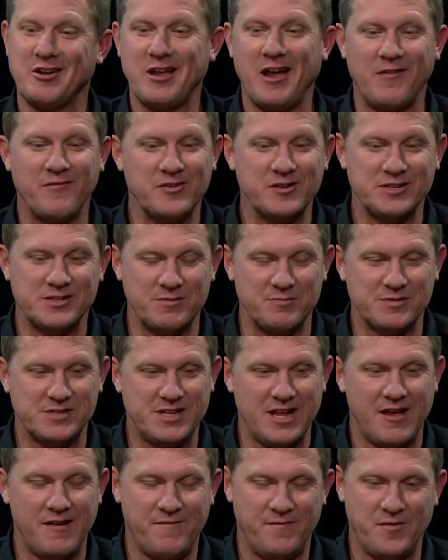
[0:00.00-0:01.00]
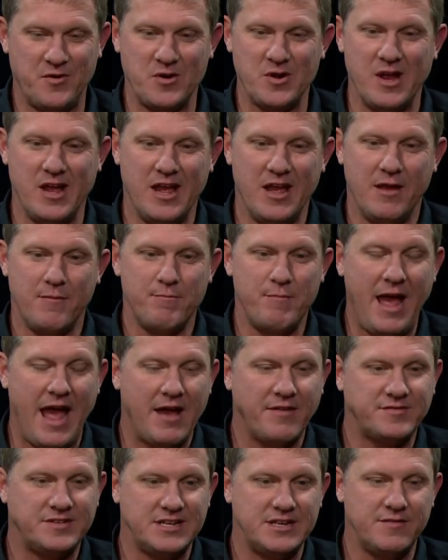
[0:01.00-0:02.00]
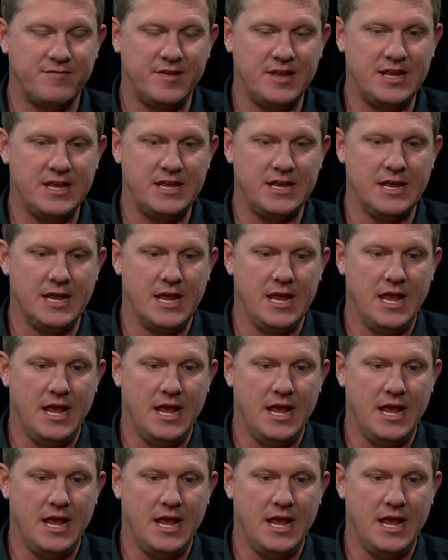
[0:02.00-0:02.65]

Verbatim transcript: covering some stuff for MAV TV,